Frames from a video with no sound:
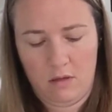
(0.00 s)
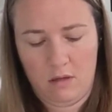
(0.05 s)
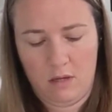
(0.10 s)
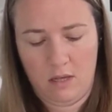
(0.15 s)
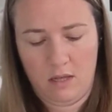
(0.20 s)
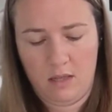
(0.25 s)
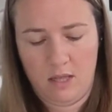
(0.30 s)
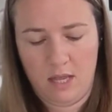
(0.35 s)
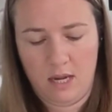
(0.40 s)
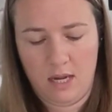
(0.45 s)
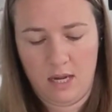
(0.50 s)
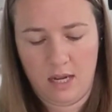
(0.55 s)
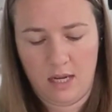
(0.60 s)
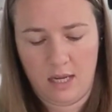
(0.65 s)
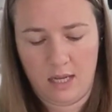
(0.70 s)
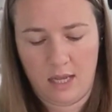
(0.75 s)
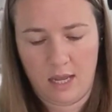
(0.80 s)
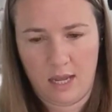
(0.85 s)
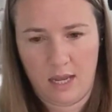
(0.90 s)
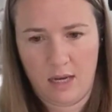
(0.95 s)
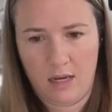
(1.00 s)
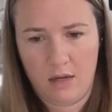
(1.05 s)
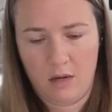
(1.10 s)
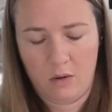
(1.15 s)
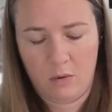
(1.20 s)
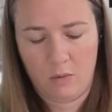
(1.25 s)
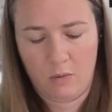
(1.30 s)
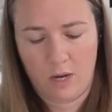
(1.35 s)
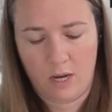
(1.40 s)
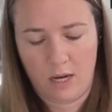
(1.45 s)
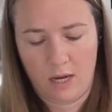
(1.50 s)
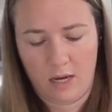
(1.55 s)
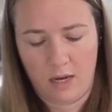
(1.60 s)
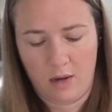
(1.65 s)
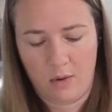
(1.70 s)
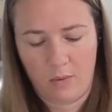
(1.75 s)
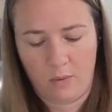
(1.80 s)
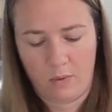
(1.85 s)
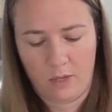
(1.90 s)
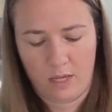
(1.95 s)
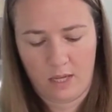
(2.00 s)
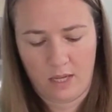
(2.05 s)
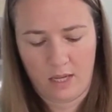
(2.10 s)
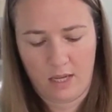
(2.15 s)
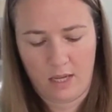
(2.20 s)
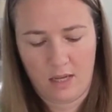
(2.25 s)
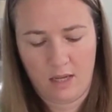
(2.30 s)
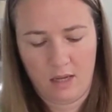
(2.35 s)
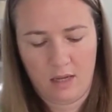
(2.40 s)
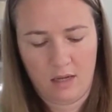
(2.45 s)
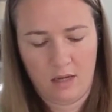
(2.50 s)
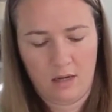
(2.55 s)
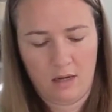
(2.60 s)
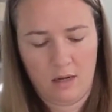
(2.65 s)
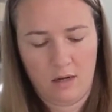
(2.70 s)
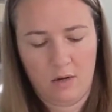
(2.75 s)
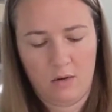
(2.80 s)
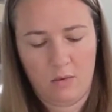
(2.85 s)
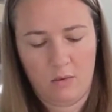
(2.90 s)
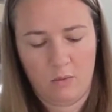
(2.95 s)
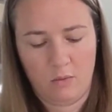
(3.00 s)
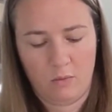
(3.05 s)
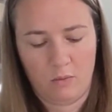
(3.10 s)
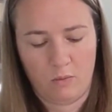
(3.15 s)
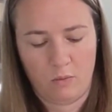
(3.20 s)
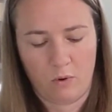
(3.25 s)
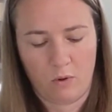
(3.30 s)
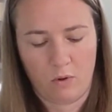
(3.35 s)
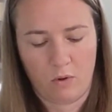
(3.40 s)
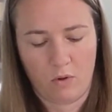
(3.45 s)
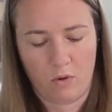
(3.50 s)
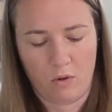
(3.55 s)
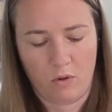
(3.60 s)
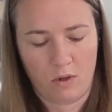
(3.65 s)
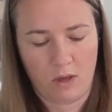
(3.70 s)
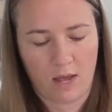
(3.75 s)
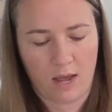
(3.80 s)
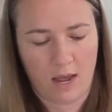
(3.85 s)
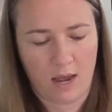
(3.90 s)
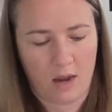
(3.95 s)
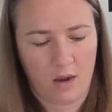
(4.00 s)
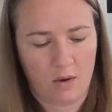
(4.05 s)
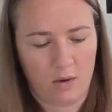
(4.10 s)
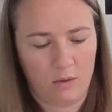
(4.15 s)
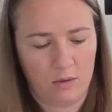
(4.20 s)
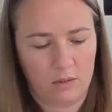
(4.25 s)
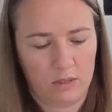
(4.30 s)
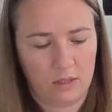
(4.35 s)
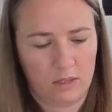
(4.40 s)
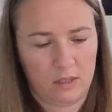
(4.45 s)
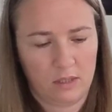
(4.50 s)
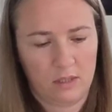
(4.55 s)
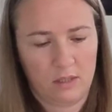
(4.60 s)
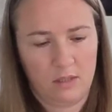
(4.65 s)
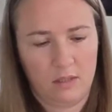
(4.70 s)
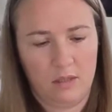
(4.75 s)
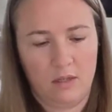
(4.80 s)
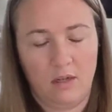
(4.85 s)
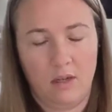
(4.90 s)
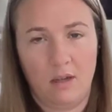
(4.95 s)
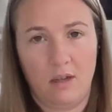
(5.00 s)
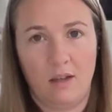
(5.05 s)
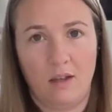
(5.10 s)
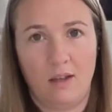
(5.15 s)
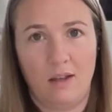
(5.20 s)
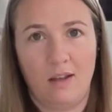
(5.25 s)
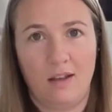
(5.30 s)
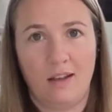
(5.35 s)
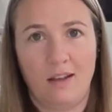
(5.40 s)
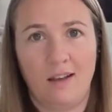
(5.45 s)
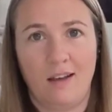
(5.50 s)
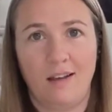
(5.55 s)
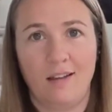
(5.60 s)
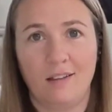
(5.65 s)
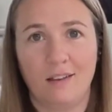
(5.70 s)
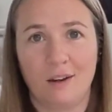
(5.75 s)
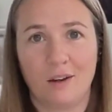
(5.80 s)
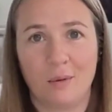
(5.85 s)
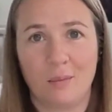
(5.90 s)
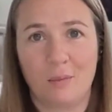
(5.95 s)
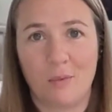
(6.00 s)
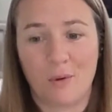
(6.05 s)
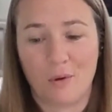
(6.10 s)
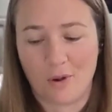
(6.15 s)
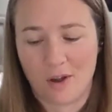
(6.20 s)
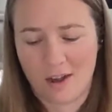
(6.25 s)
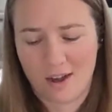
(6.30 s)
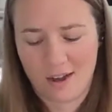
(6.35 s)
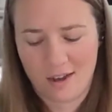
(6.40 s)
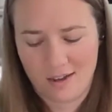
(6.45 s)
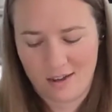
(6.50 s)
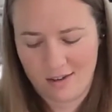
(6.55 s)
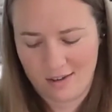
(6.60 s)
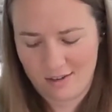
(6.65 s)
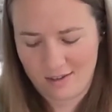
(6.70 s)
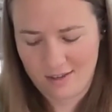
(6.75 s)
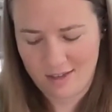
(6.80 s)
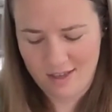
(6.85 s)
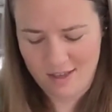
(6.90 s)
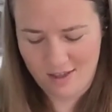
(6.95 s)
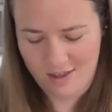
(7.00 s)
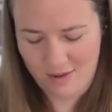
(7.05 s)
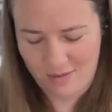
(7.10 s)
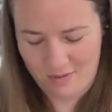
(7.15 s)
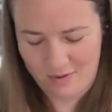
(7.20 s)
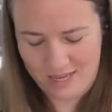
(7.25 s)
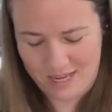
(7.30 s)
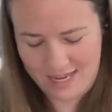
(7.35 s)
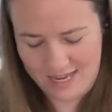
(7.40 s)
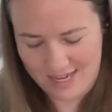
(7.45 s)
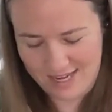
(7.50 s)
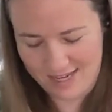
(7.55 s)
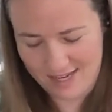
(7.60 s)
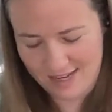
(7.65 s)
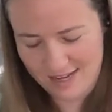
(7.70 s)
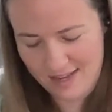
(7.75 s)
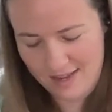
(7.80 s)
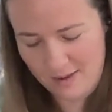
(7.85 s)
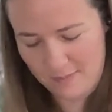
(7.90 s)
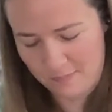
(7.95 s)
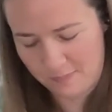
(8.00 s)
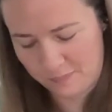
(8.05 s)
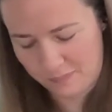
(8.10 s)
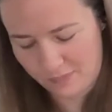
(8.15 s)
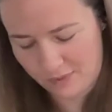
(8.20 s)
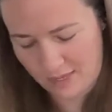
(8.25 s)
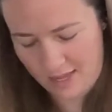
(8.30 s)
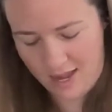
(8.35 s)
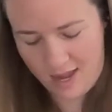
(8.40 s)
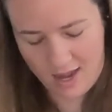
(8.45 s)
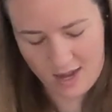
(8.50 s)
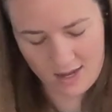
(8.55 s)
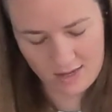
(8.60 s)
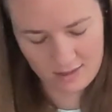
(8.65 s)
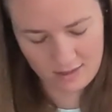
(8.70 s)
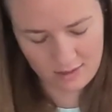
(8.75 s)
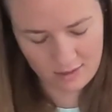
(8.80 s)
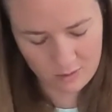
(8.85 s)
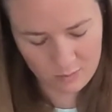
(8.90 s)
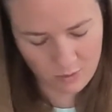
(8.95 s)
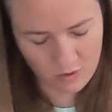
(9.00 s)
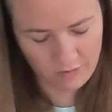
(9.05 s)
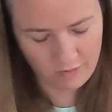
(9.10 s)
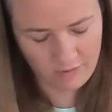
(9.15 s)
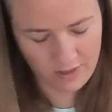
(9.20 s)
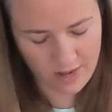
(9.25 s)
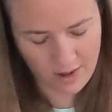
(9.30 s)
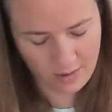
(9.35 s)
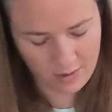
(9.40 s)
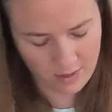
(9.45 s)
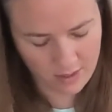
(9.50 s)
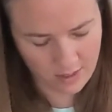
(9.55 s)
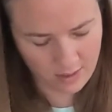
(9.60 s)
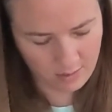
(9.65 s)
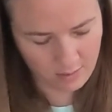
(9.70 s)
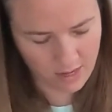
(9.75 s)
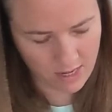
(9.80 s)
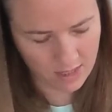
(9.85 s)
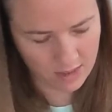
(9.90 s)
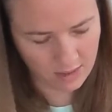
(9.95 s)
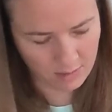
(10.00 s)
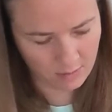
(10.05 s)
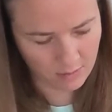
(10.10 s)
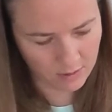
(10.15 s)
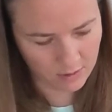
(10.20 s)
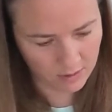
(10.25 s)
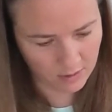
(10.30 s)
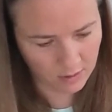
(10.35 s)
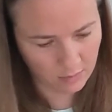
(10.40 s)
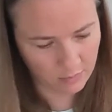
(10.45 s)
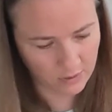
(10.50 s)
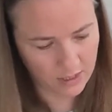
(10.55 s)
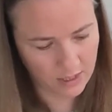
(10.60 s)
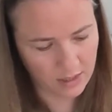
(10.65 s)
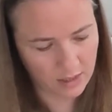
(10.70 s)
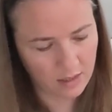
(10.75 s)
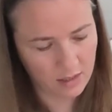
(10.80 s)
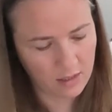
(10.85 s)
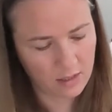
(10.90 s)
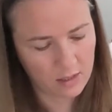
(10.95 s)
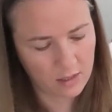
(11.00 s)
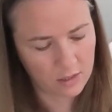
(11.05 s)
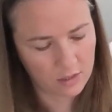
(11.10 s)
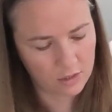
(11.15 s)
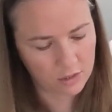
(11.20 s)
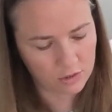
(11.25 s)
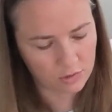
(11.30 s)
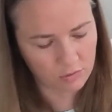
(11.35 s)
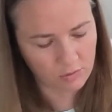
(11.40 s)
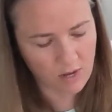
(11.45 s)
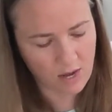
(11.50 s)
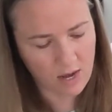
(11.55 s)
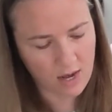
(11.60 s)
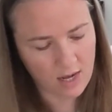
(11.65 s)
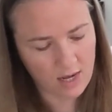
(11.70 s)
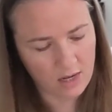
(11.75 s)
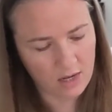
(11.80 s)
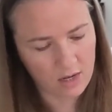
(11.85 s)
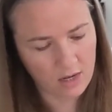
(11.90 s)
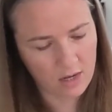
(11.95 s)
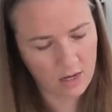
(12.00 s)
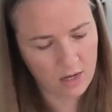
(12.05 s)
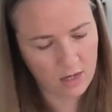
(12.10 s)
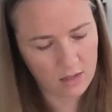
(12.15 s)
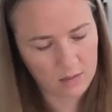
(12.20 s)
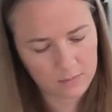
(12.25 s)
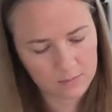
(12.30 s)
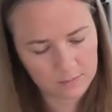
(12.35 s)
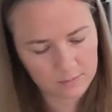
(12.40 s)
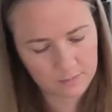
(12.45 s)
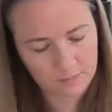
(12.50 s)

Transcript: And then again, when we roll out a little more, we can add a little more flour and make them a little bit drier.